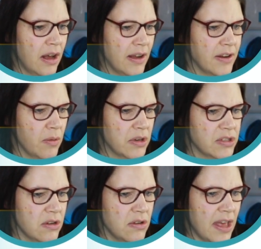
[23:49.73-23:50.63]
I don't want
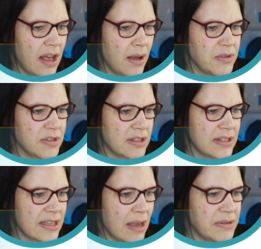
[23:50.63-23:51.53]
to do that. I'm just going
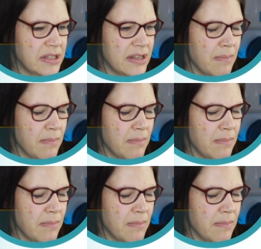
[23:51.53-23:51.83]
to skip to